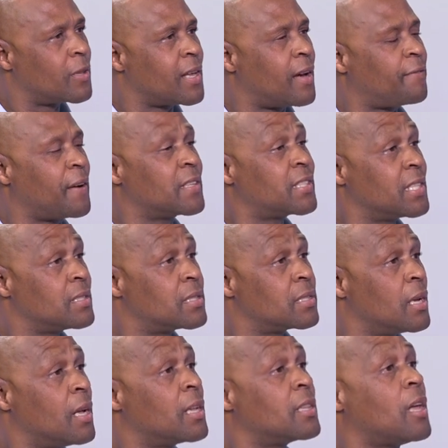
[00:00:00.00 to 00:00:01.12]
their functions.
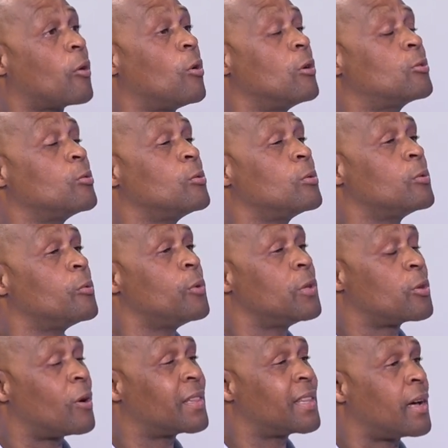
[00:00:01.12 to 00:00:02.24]
They are going to
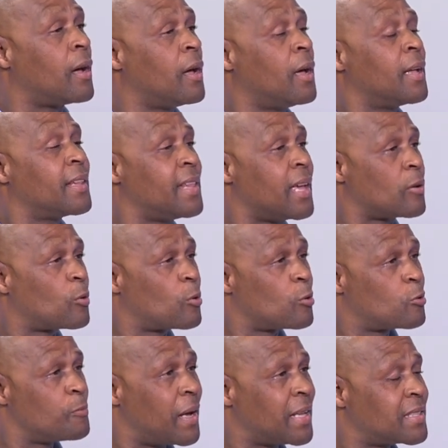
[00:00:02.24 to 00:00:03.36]
withdraw their
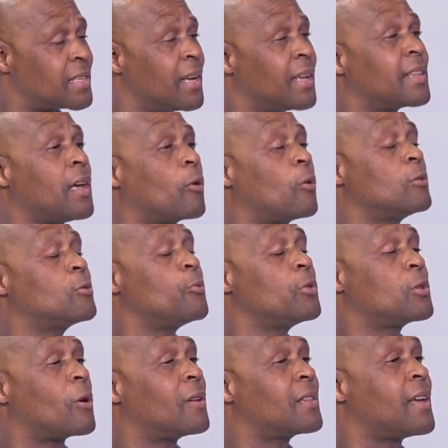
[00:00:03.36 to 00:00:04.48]
recruitments. They are going to
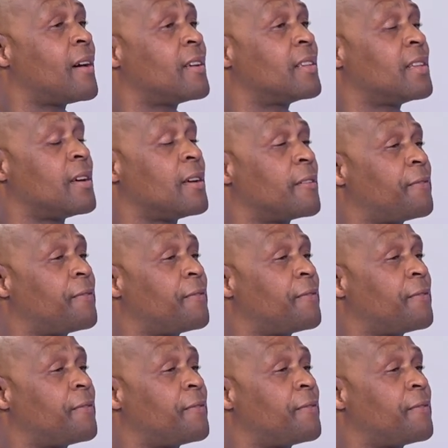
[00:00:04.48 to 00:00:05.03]
withdraw their